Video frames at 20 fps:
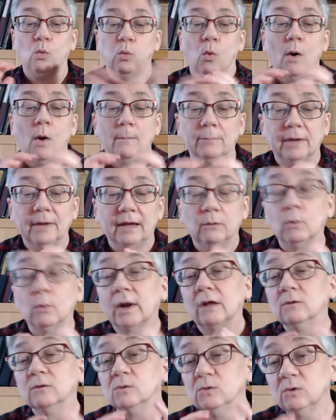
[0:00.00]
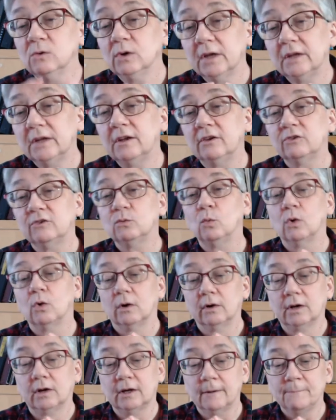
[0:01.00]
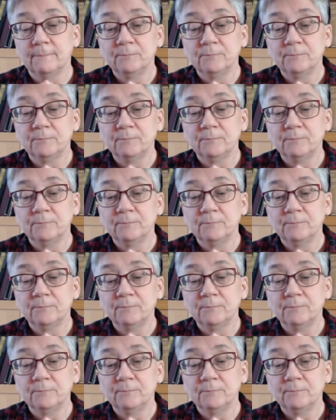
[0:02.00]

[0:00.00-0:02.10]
whomp, and when I look at his work,